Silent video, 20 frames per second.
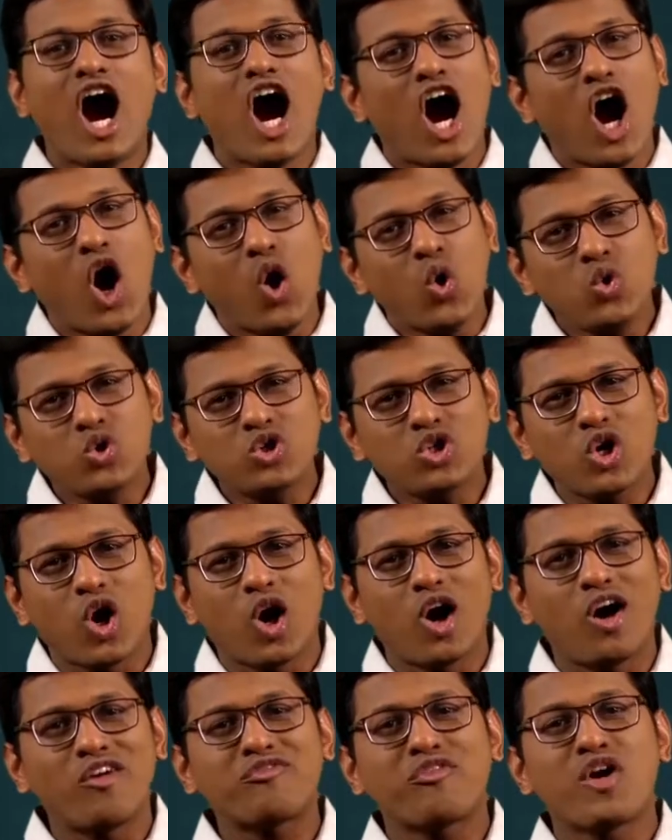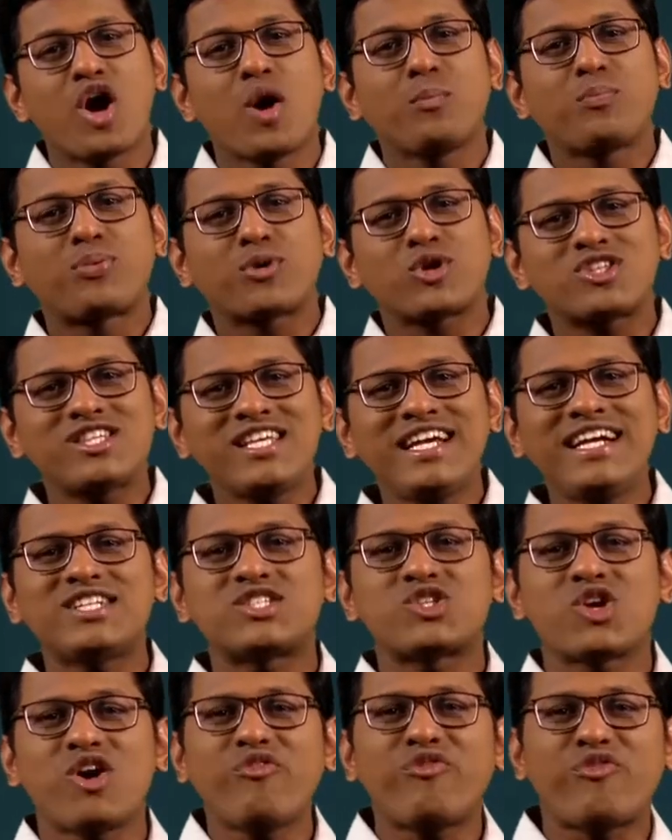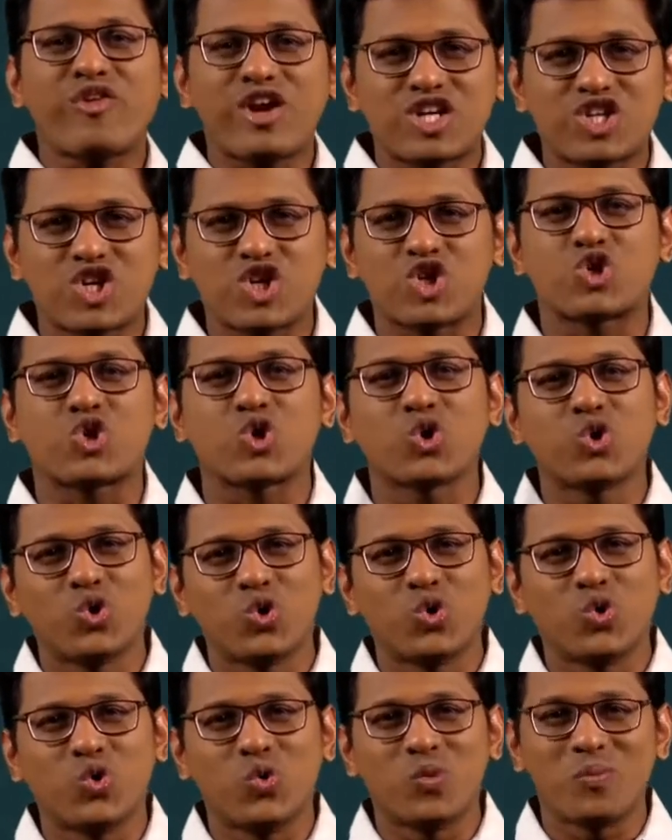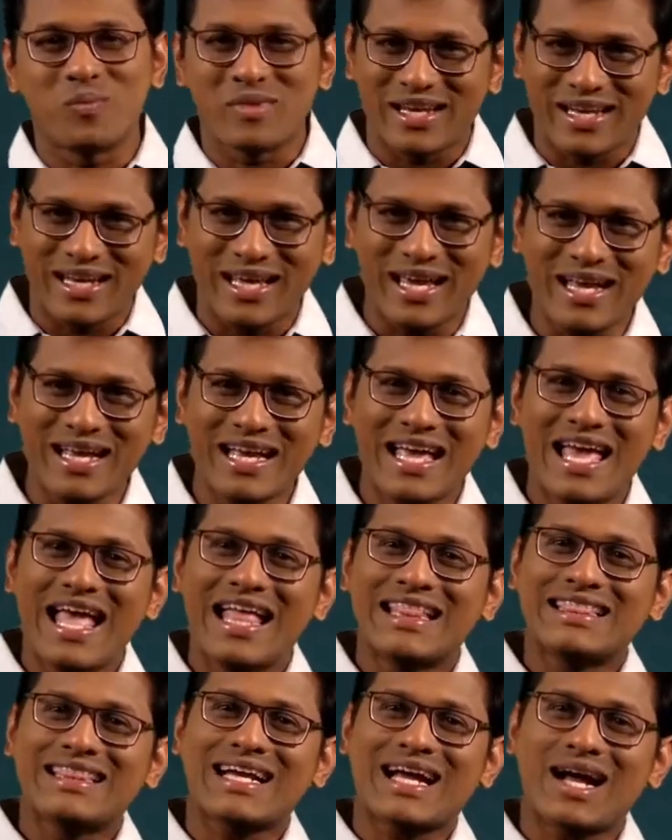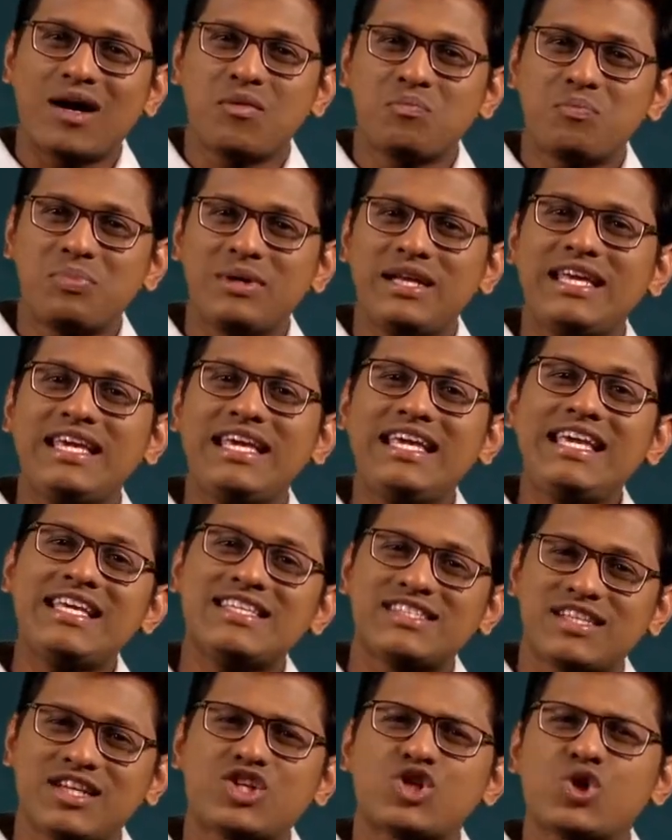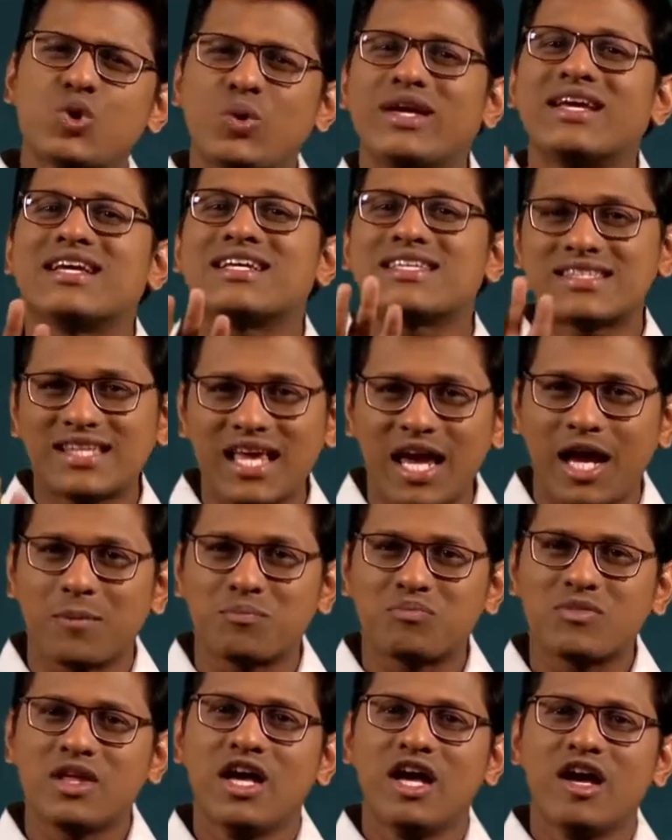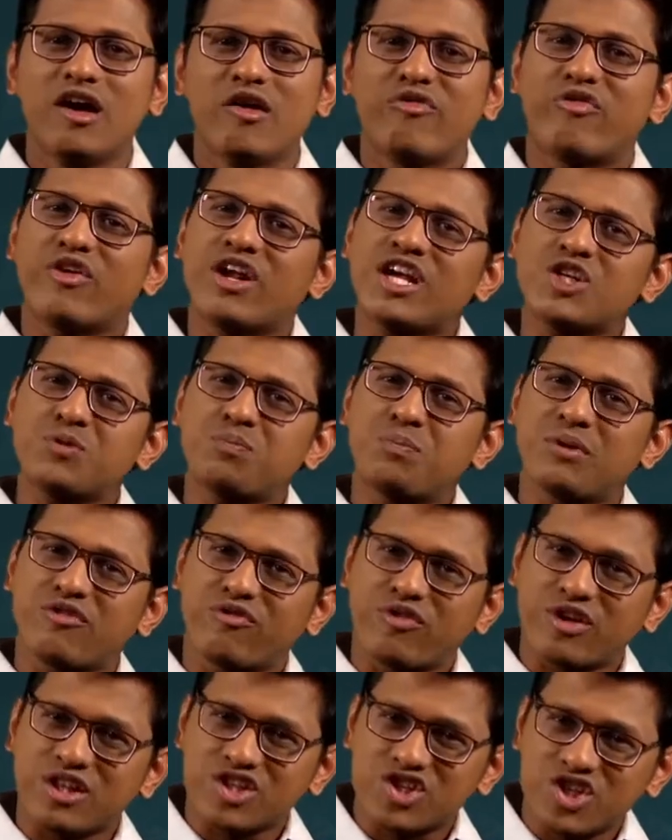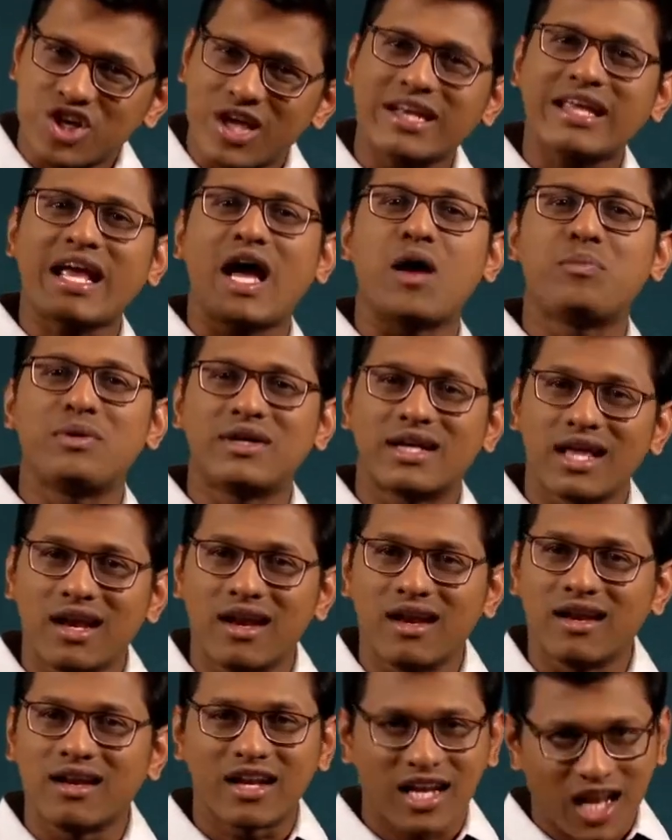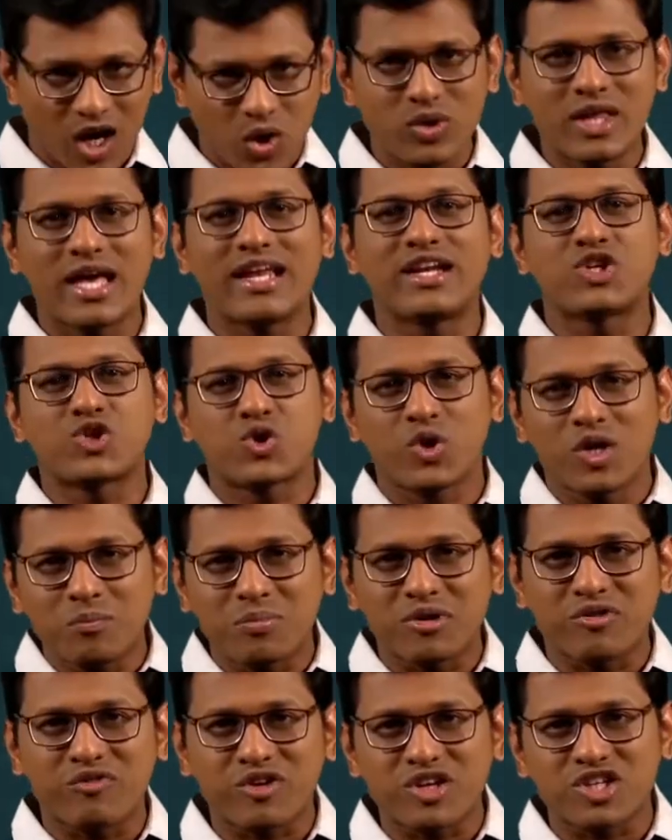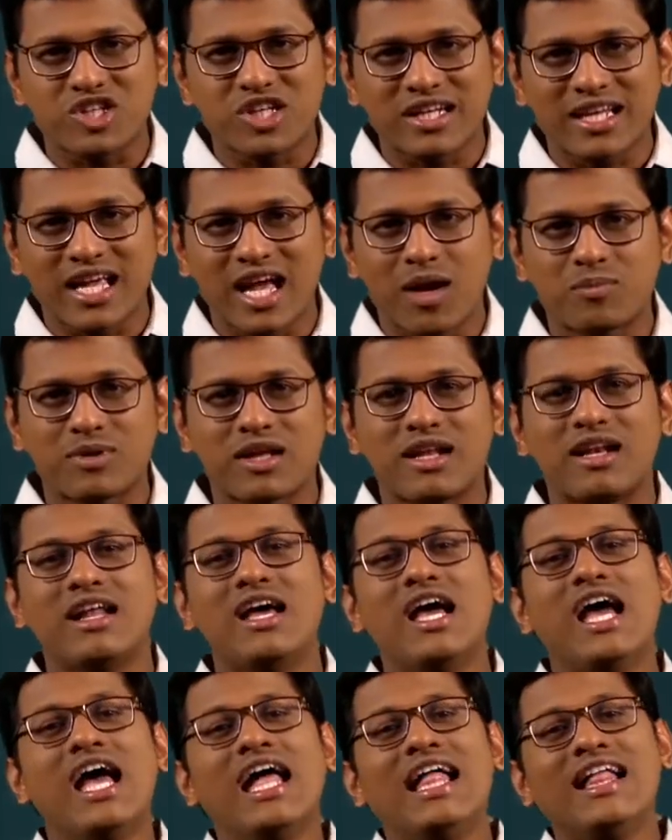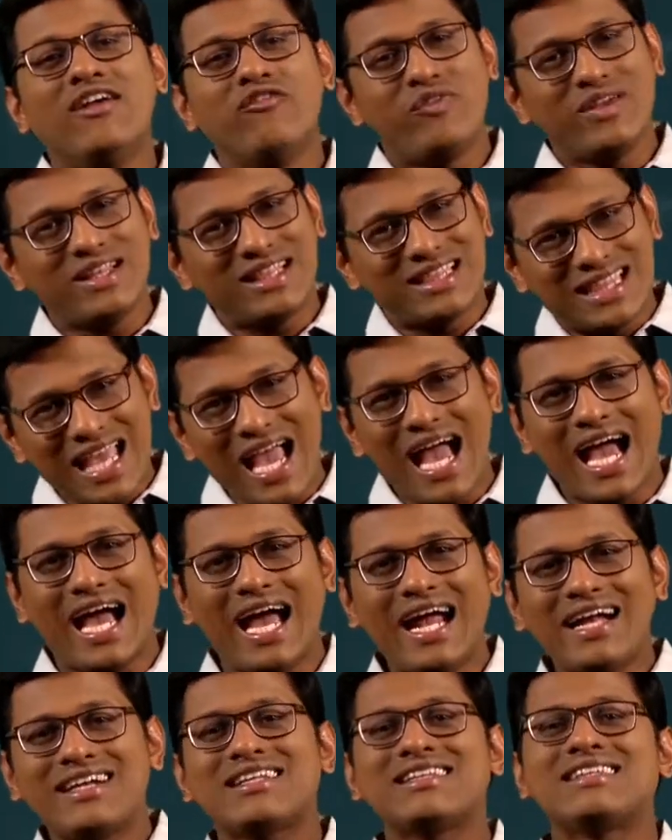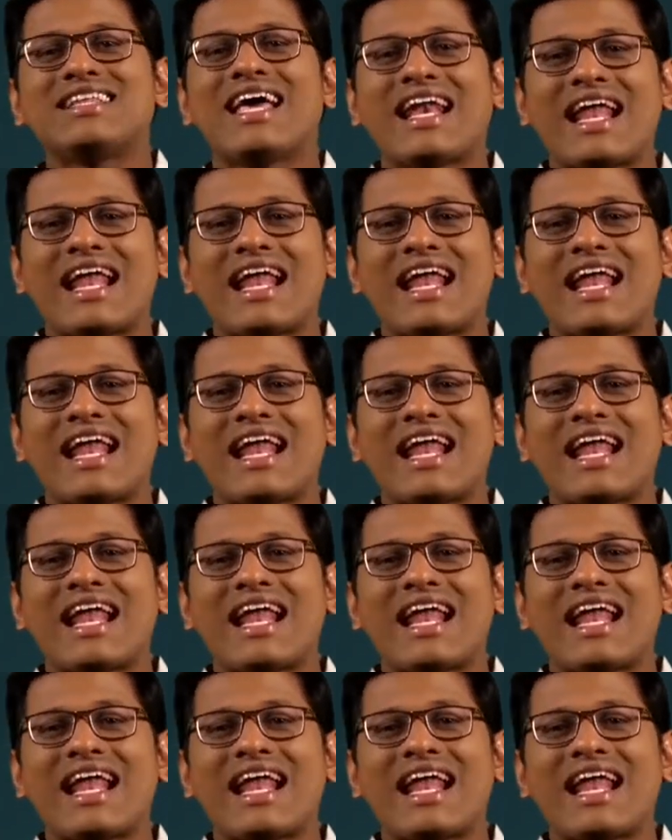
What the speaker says: out of proceeds of fresh issue, meaning the company is issuing, say, fresh preference share capital. Now they are issuing preference share capital. With that, they